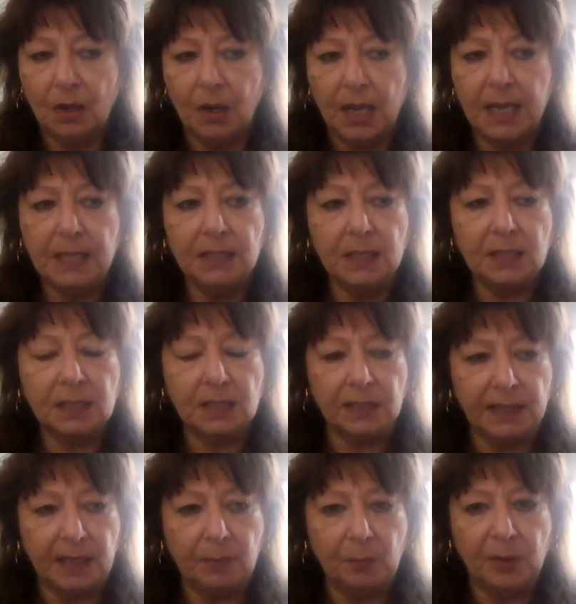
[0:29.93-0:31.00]
in the
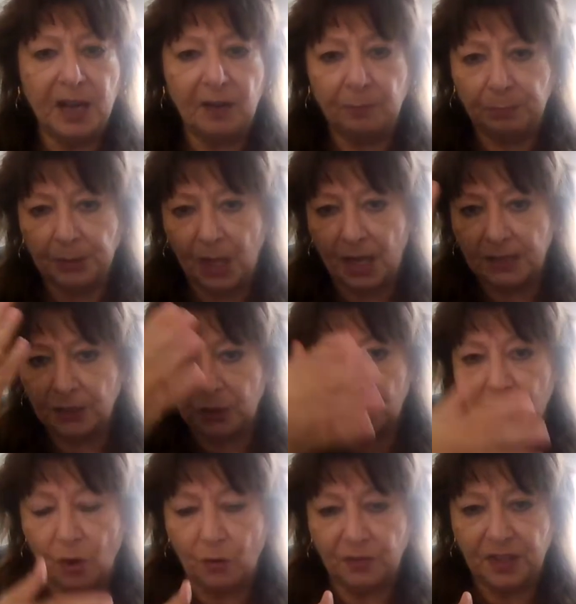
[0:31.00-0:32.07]
sleep, we have
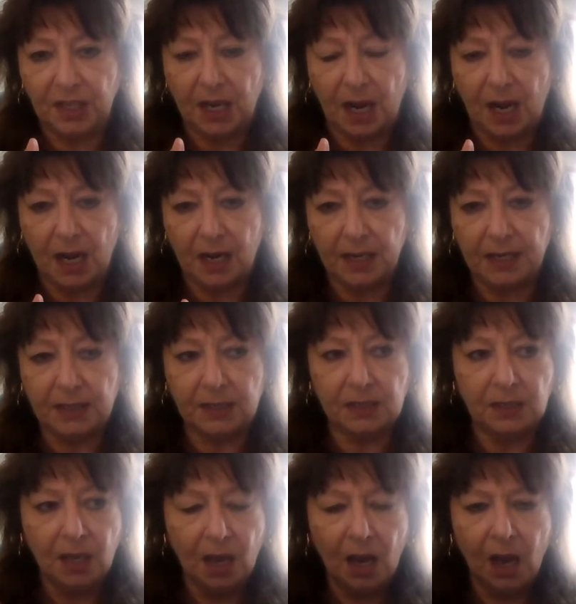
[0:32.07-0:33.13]
blinders over the
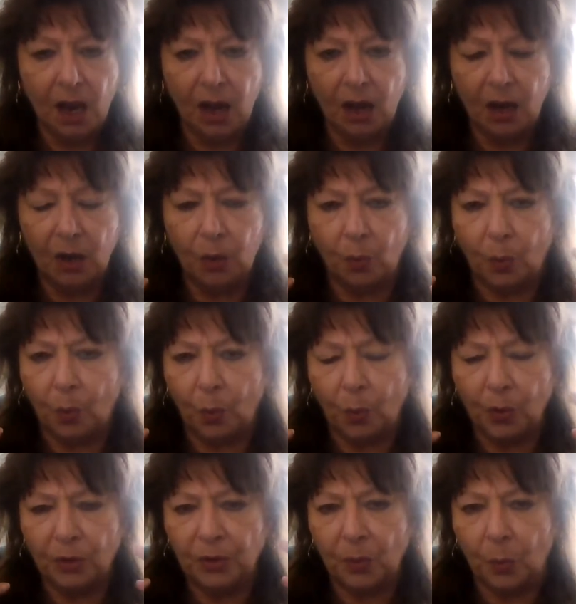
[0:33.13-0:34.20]
eyes. Uh,
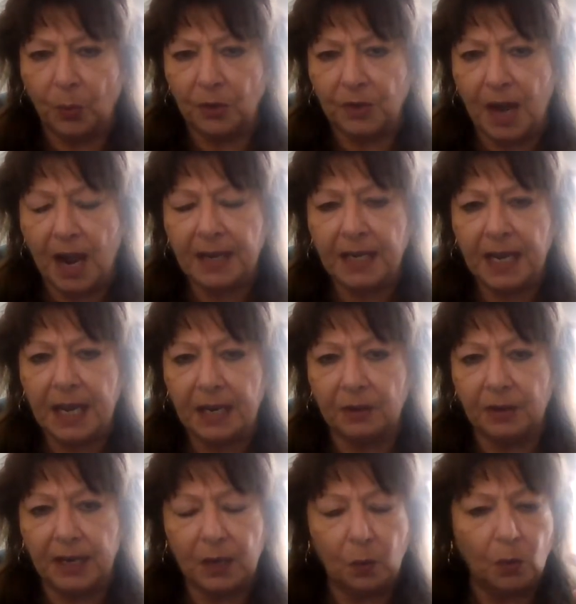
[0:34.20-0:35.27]
we're we're not
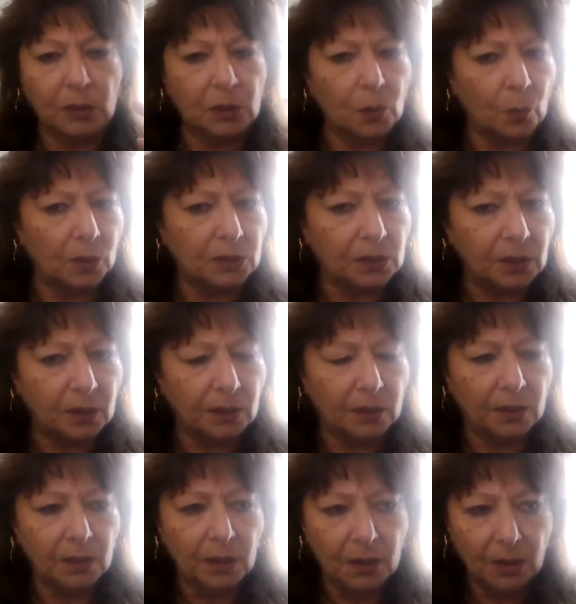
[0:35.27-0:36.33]
hearing what what
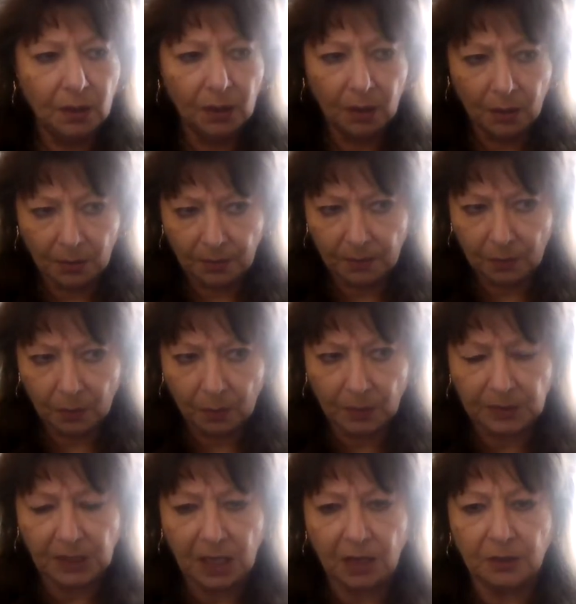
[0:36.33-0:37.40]
the
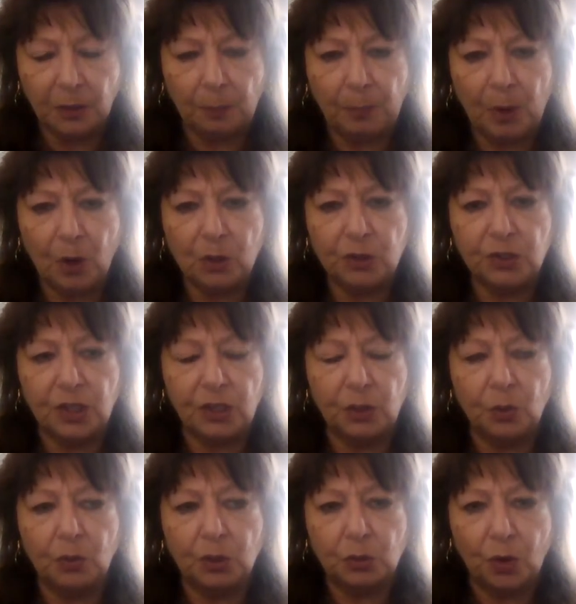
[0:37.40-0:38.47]
what the other person
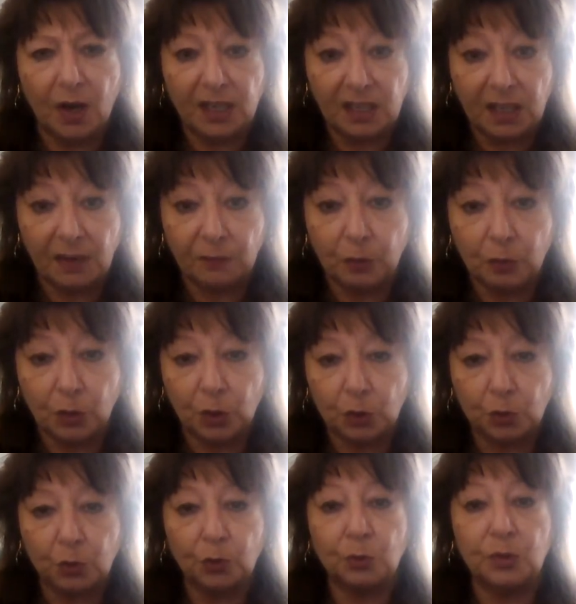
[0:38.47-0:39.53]
who is trying to give you the
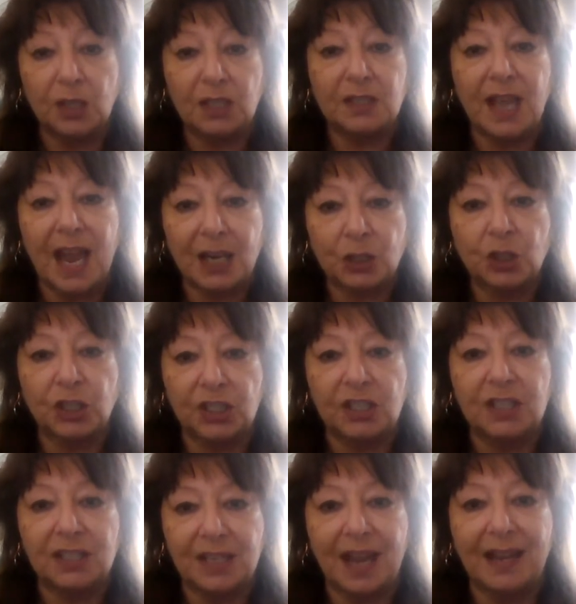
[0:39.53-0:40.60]
truth is actually
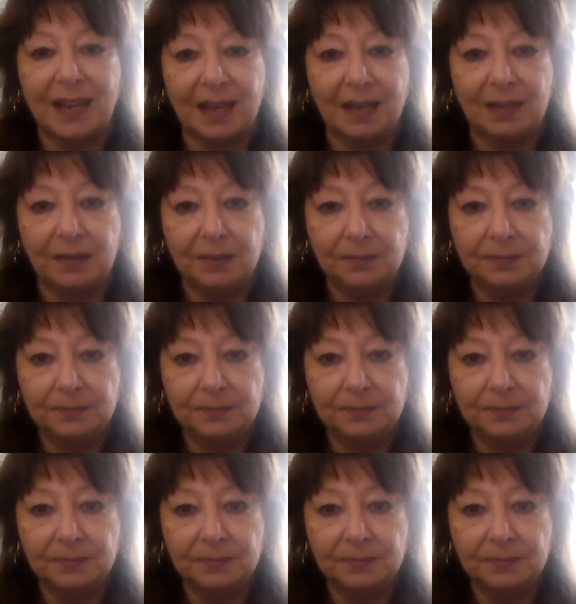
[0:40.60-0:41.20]
saying.